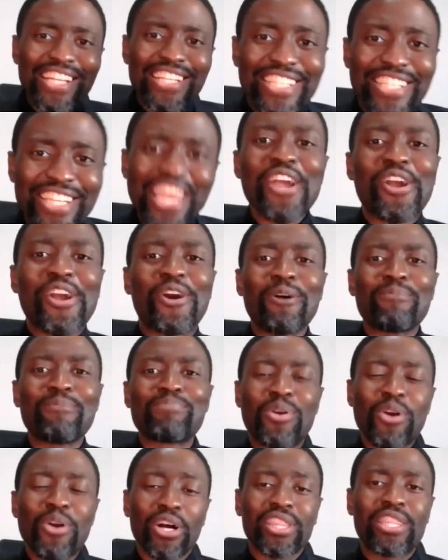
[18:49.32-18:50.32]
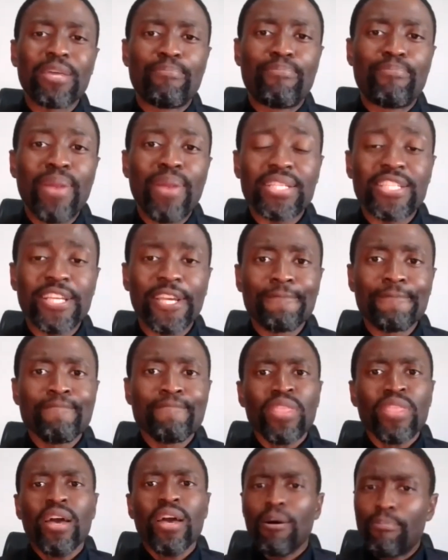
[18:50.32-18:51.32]
Jacob got the blessing.
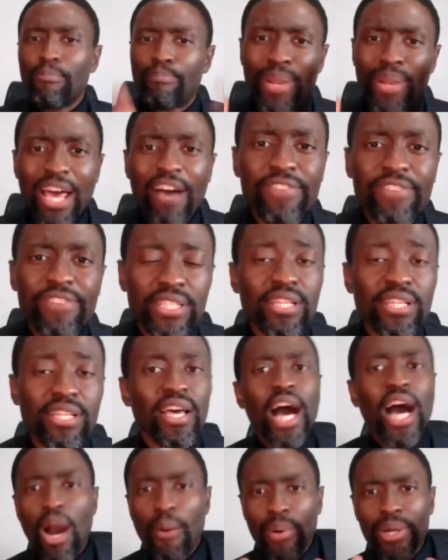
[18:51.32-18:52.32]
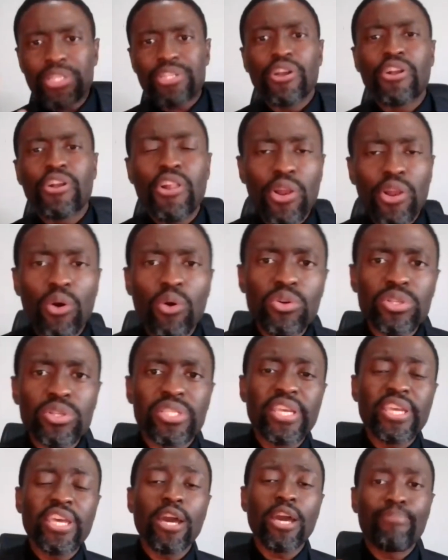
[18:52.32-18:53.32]
Beloved, I want to close
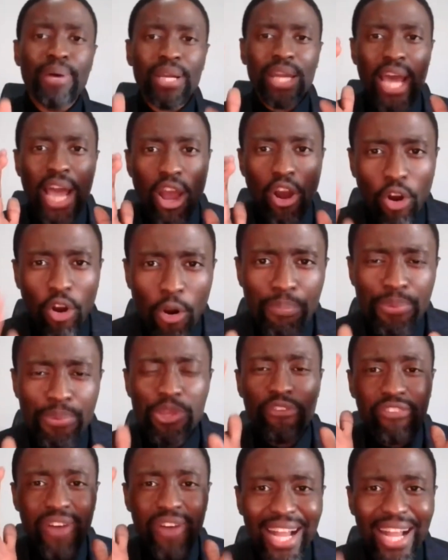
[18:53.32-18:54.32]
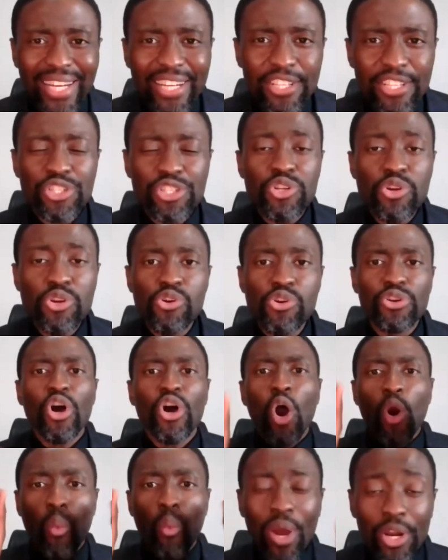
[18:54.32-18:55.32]
here, but I hope you've understood
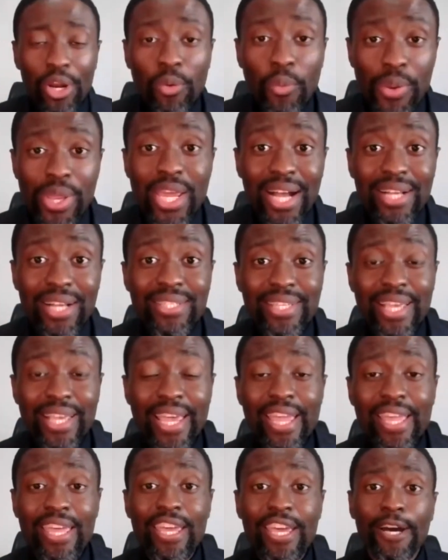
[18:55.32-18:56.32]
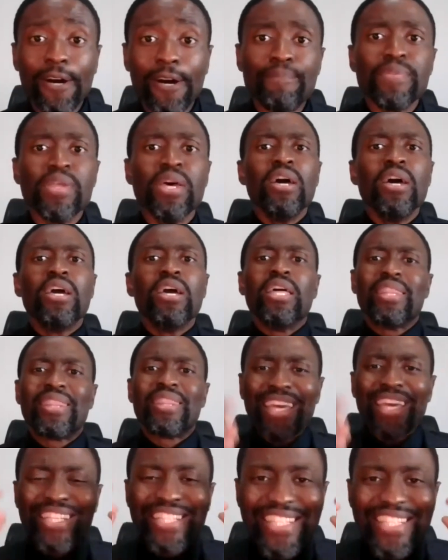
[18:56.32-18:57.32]
what we are saying here.
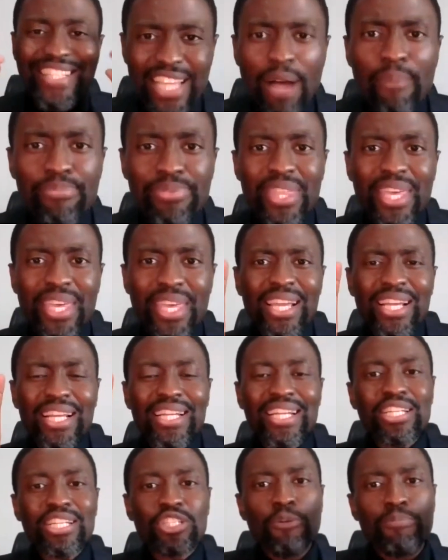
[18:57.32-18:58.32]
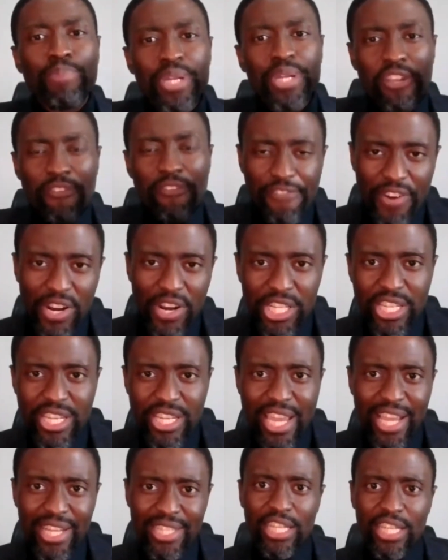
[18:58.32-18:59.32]
There is something to be
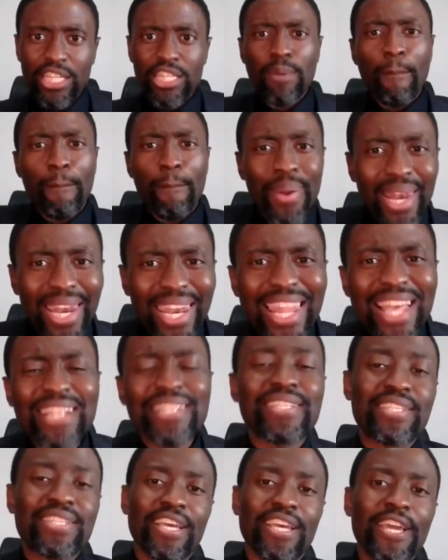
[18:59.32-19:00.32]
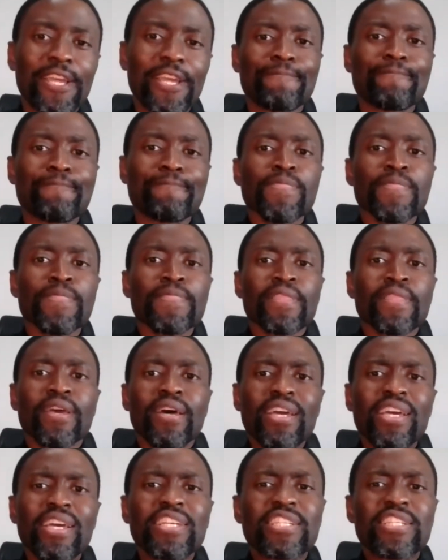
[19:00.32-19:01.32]
differentiated. The blessing
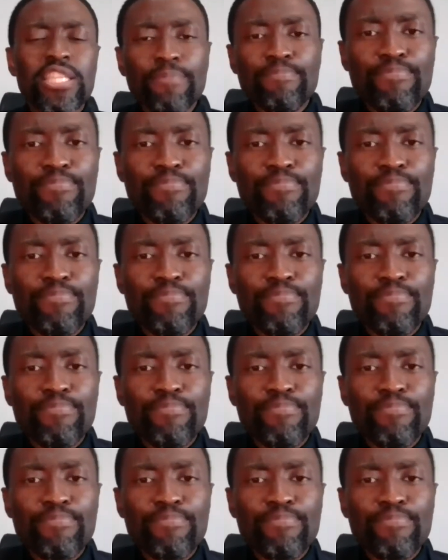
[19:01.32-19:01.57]
is the